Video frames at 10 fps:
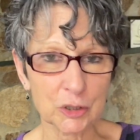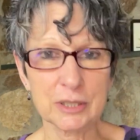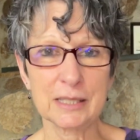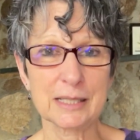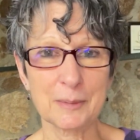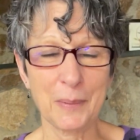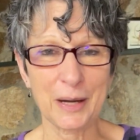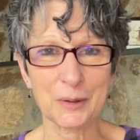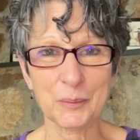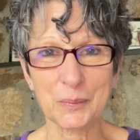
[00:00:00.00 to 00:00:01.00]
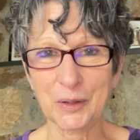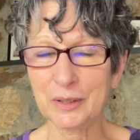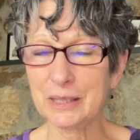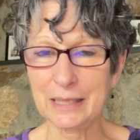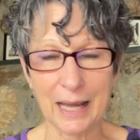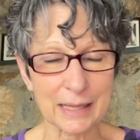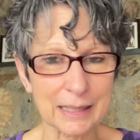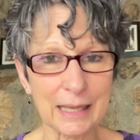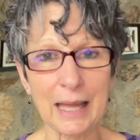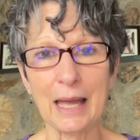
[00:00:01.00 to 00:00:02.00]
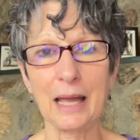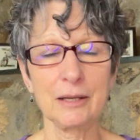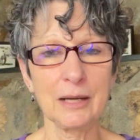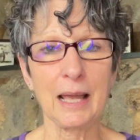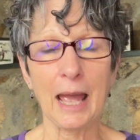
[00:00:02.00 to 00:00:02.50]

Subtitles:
is the better word, yet again,